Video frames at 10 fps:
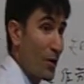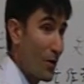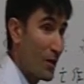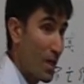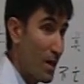
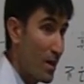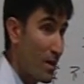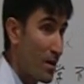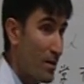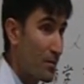Okay?
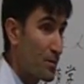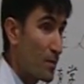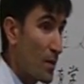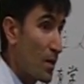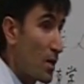
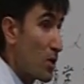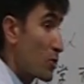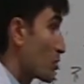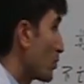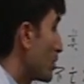
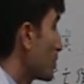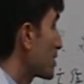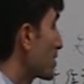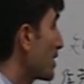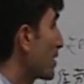So when we
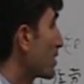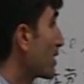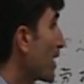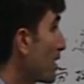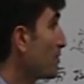say the
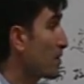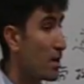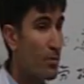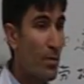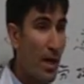heaven
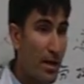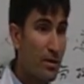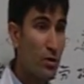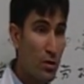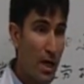and men
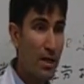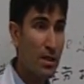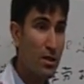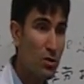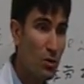unite
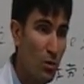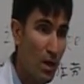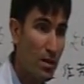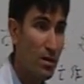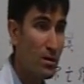into
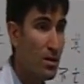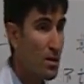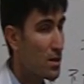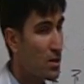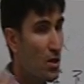one, this
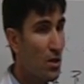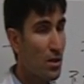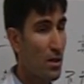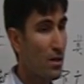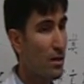is not
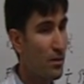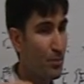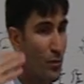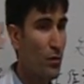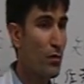the
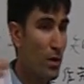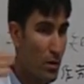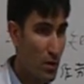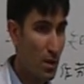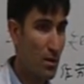
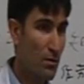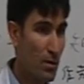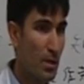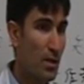figurative, what